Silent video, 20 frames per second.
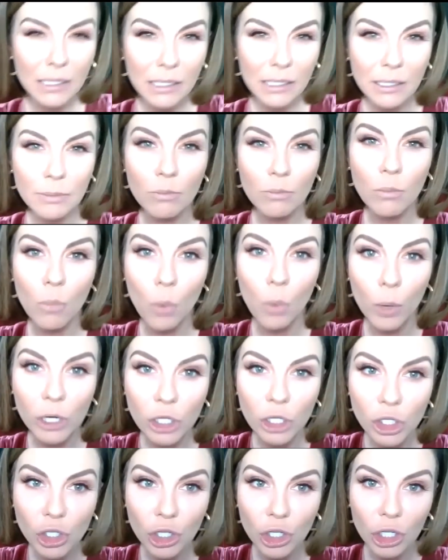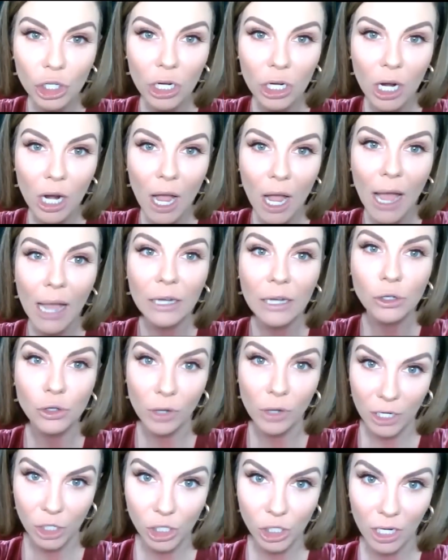Moisture
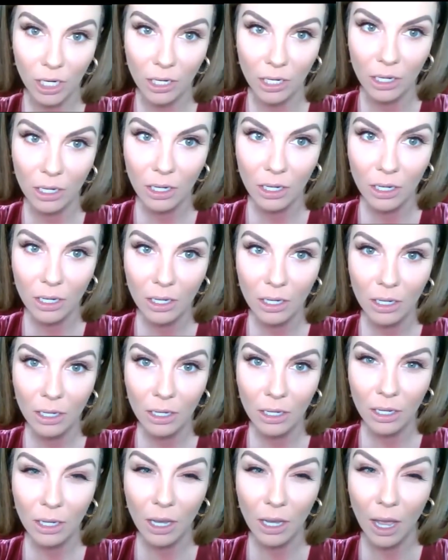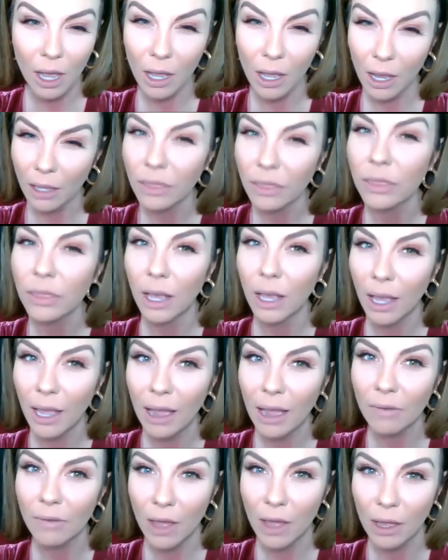Hydration. I think I
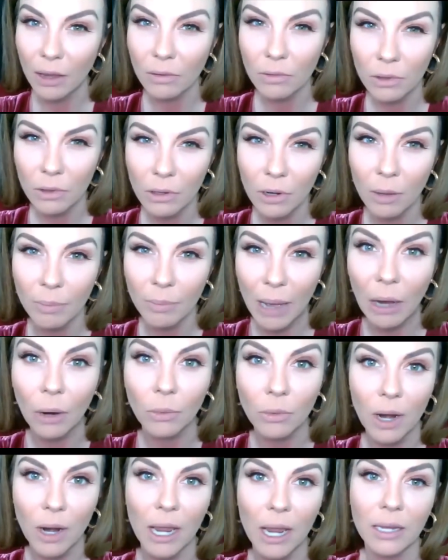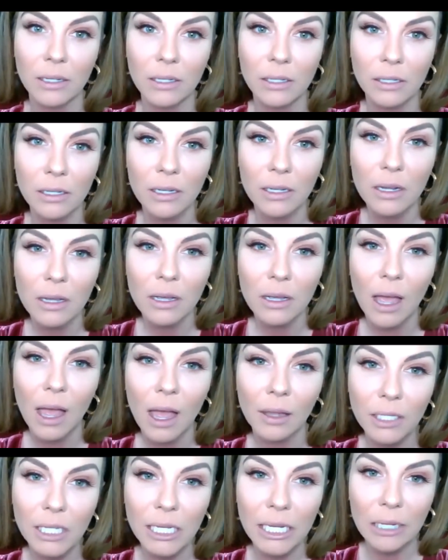have that about right.
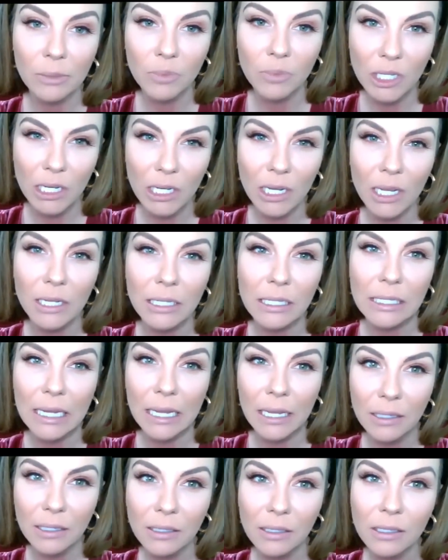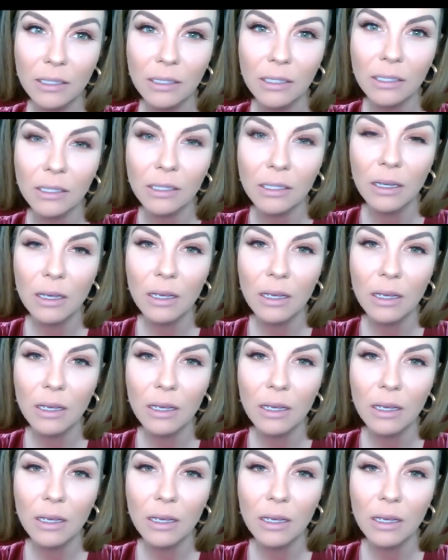Elta MD Intense